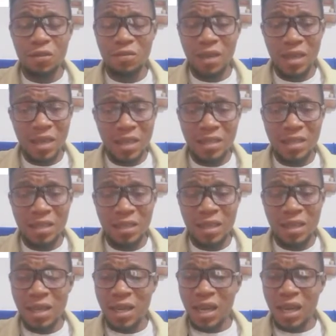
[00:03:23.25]
eating.
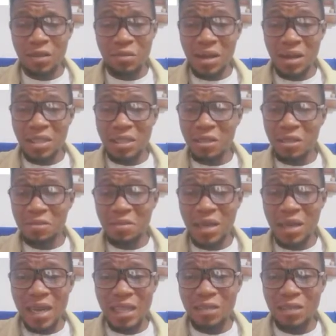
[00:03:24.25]
And one thing you
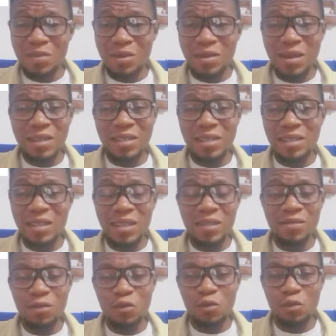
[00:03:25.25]
may experience is
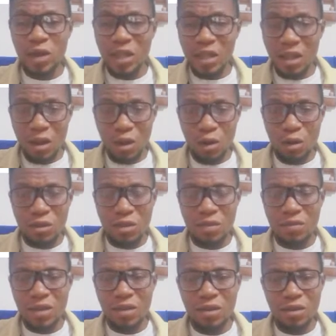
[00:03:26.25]
even weight loss,
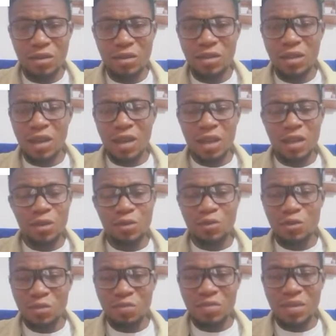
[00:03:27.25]
because you
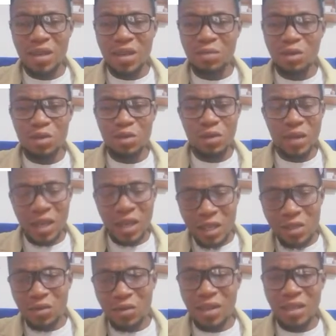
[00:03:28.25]
won't be able to
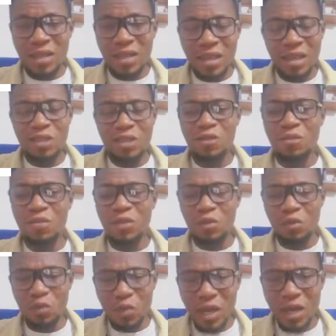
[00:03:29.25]
eat well again. You'll be
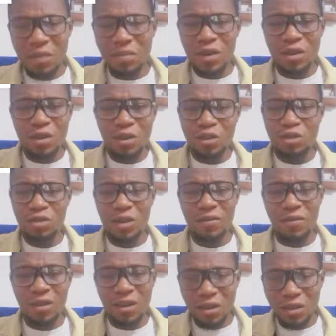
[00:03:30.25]
weak because you
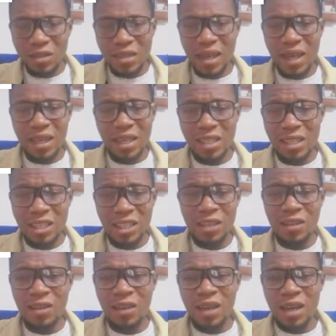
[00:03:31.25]
have lost
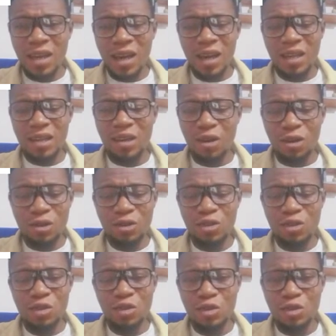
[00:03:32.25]
energy, and
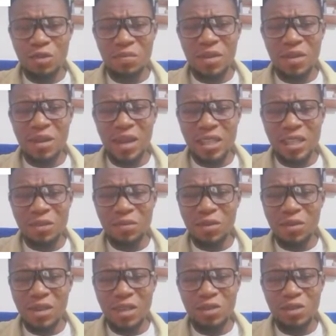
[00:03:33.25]
also you may
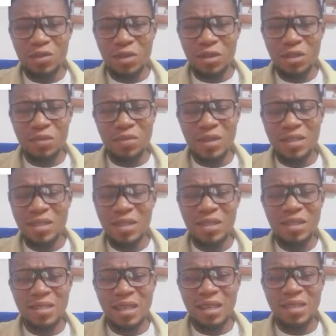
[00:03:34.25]
experience you may see
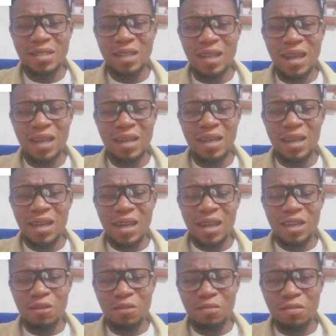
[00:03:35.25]
things like
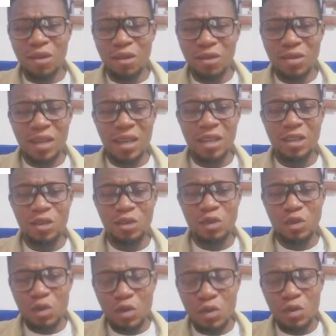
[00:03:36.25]
blood in your
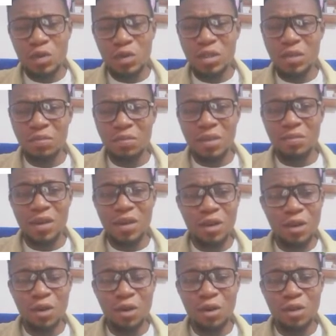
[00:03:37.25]
stool, simply
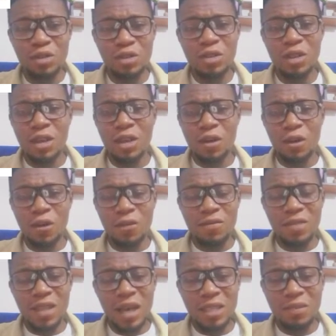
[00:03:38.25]
because
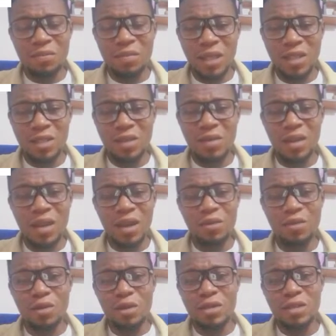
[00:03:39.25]
of that particular
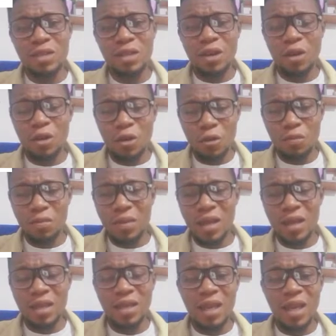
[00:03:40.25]

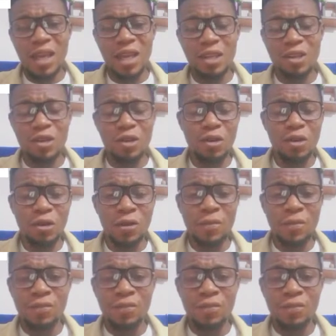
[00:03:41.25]
opening in your